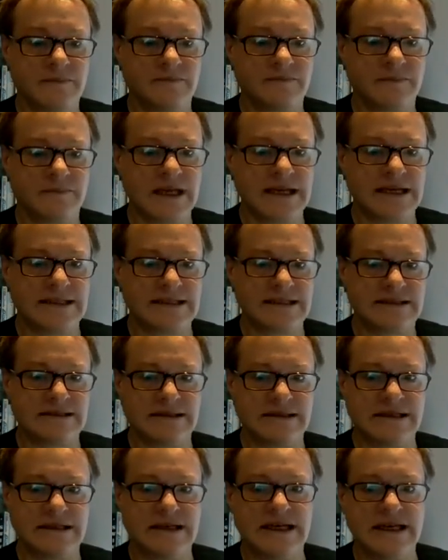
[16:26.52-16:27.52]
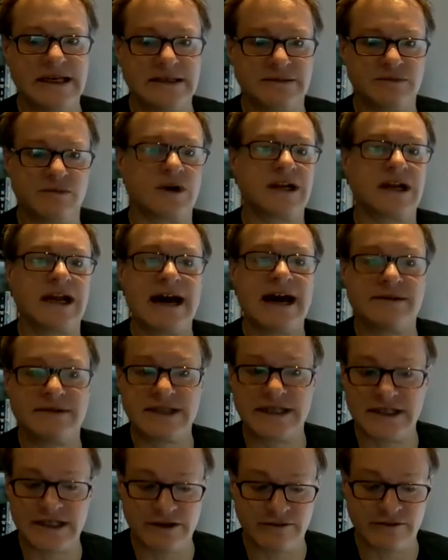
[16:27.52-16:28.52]
is what allows
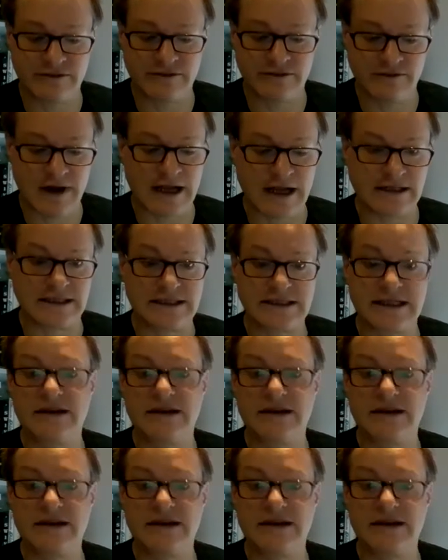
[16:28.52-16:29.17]
it to run.